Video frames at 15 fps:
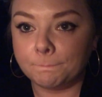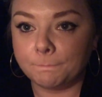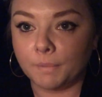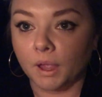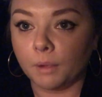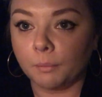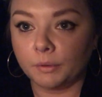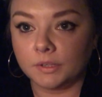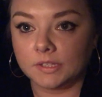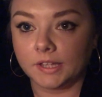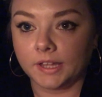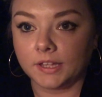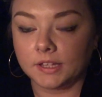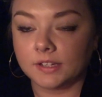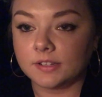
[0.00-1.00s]
But I would
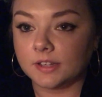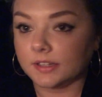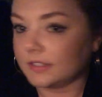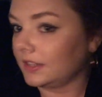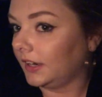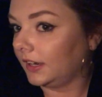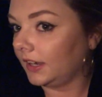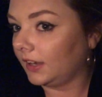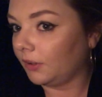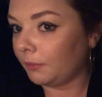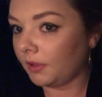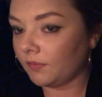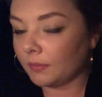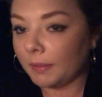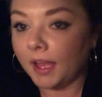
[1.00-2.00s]
say that it does need a little
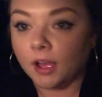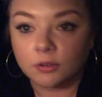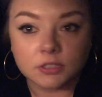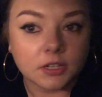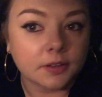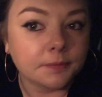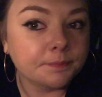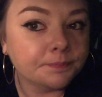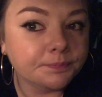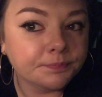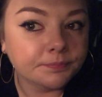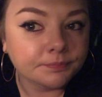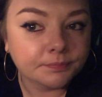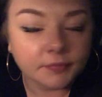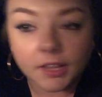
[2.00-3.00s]
bit of a powder
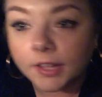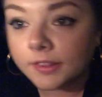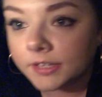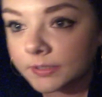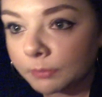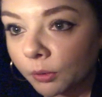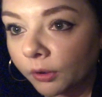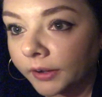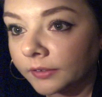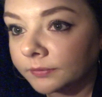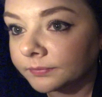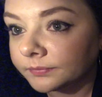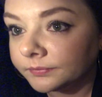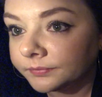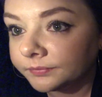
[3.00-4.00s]
at this point.
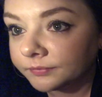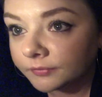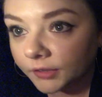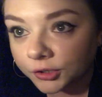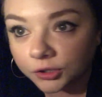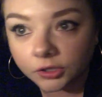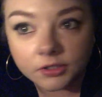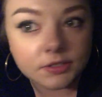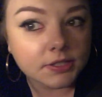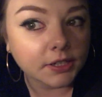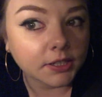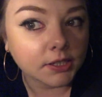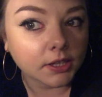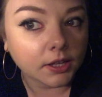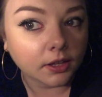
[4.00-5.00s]
As you can
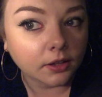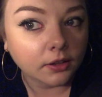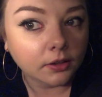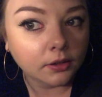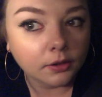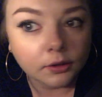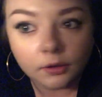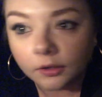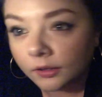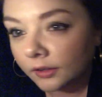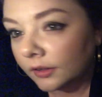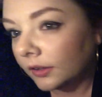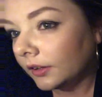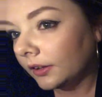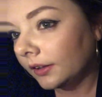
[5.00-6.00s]
see there,
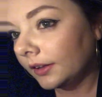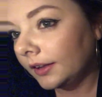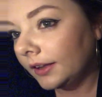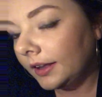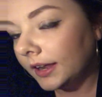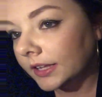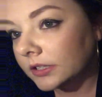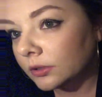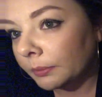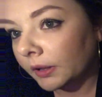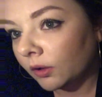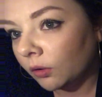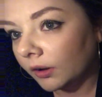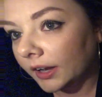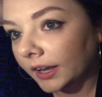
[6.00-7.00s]
a little bit
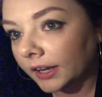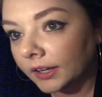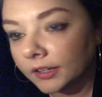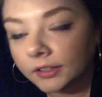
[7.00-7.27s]
oily.